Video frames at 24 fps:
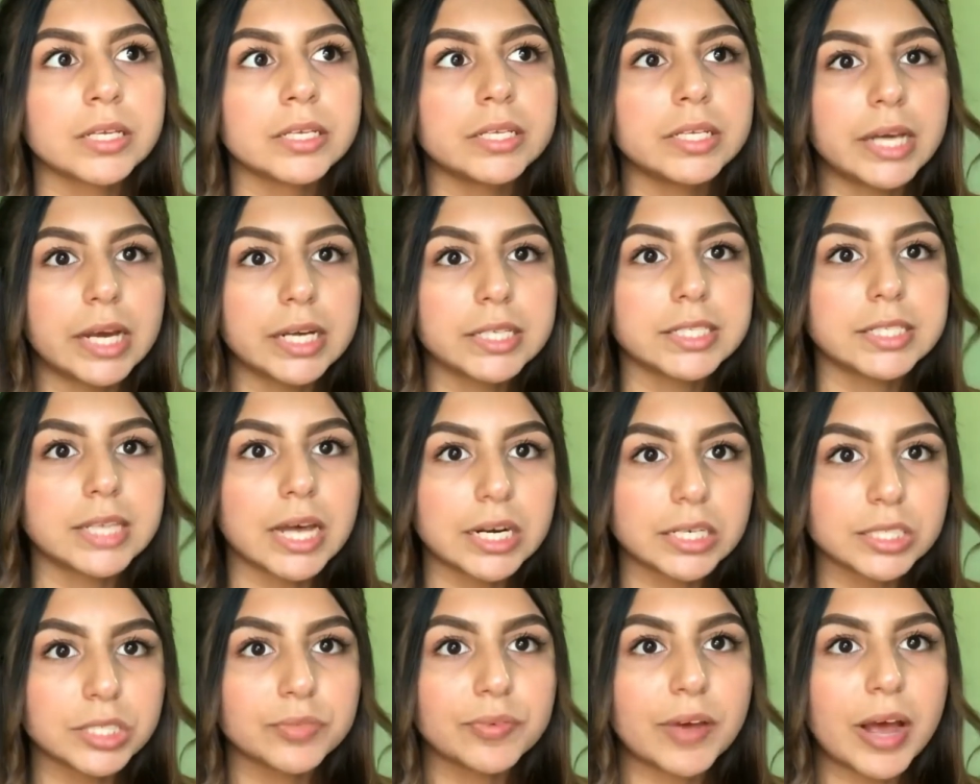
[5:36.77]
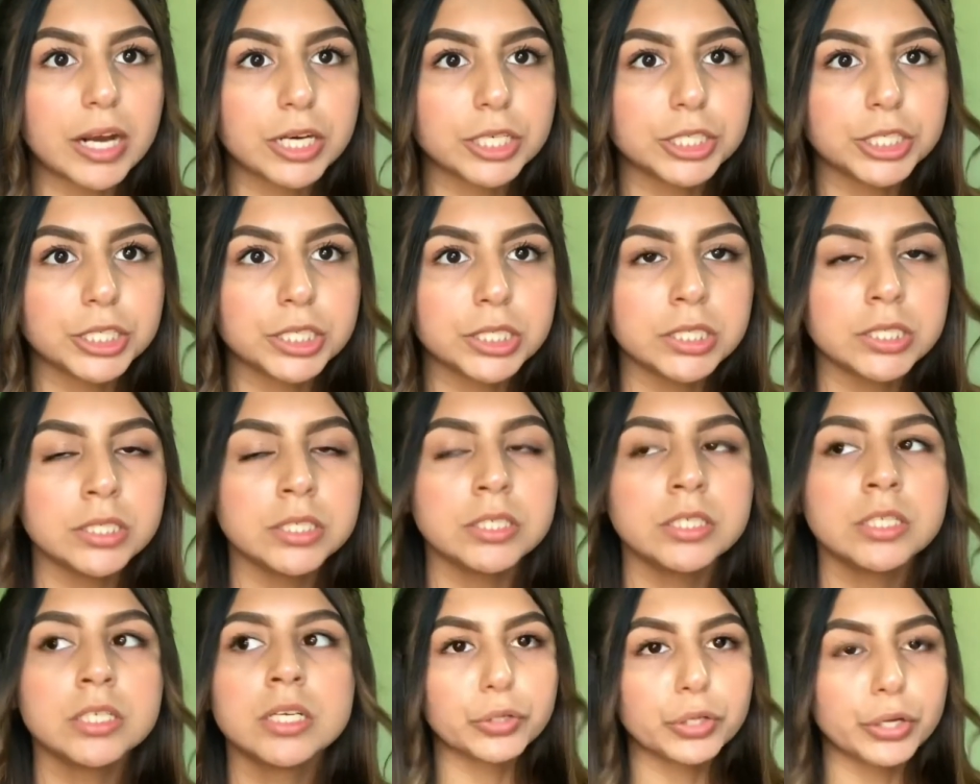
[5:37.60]
guest satisfaction.
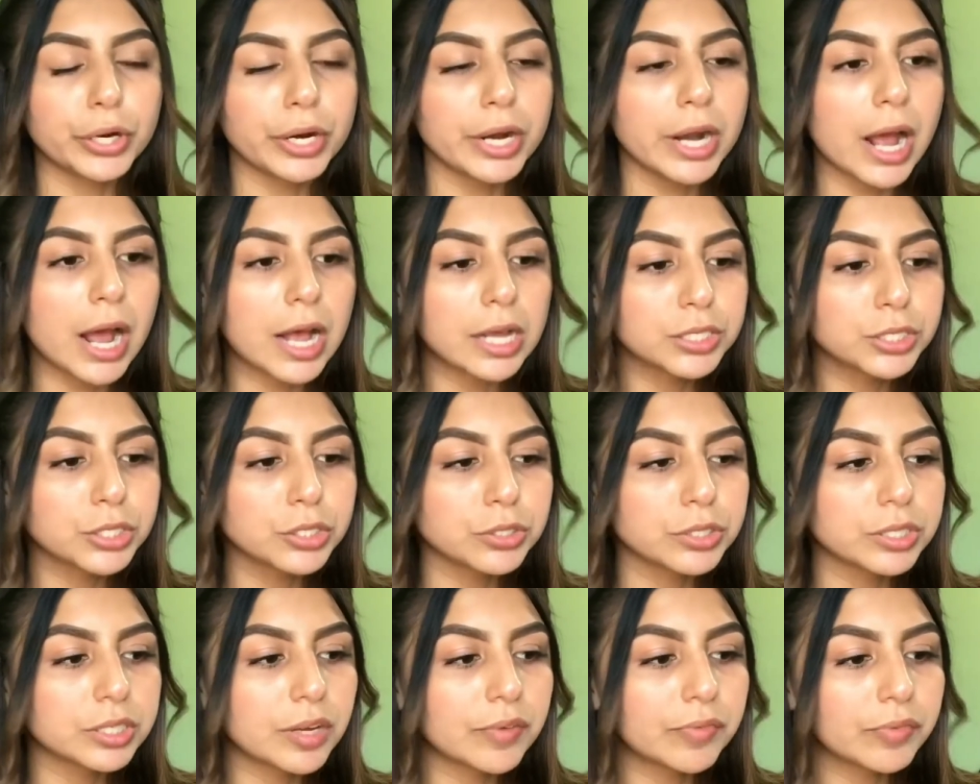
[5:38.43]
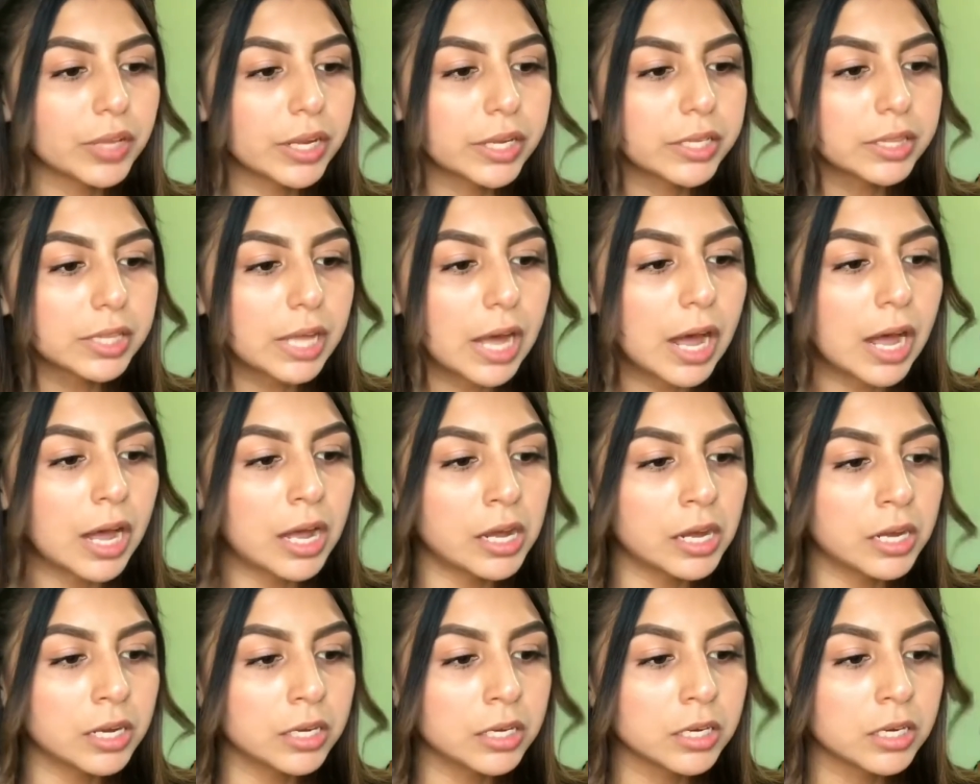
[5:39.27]
They're gonna ask you stuff like
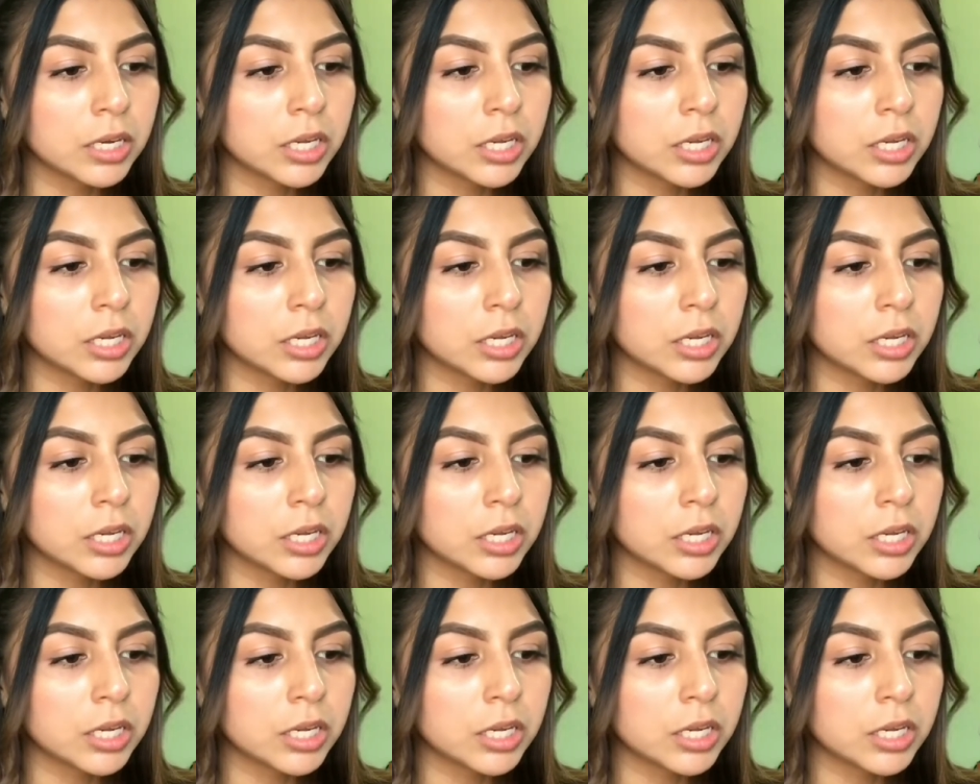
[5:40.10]
that.